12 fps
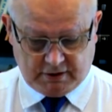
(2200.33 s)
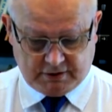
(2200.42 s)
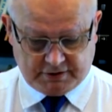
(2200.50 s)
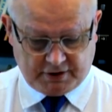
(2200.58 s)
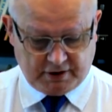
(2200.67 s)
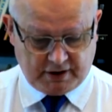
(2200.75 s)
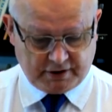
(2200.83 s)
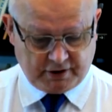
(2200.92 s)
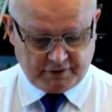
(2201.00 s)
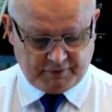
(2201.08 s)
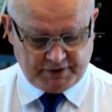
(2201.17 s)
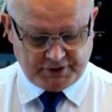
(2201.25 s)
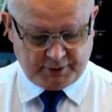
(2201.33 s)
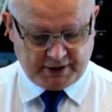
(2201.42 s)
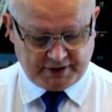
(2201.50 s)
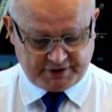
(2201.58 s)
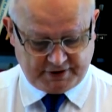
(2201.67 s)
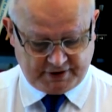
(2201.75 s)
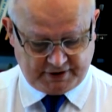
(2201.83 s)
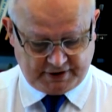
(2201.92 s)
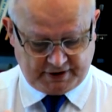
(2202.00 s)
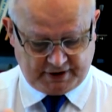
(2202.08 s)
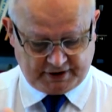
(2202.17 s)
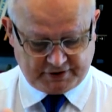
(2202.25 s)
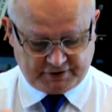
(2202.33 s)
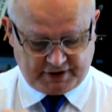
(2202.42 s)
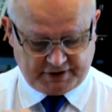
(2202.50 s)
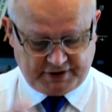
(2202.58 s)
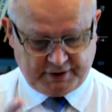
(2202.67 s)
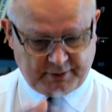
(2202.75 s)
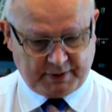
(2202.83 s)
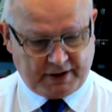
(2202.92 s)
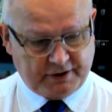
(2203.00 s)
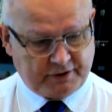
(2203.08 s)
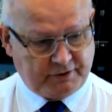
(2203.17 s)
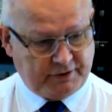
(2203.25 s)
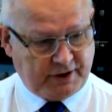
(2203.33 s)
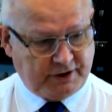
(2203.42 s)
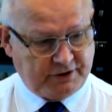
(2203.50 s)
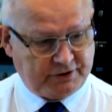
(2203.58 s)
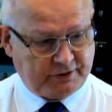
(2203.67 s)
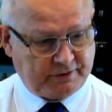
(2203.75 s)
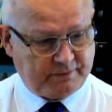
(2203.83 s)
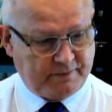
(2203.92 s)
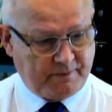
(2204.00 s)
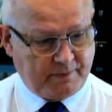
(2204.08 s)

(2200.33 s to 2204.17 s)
So I'm going to read you out an extract here about the creation,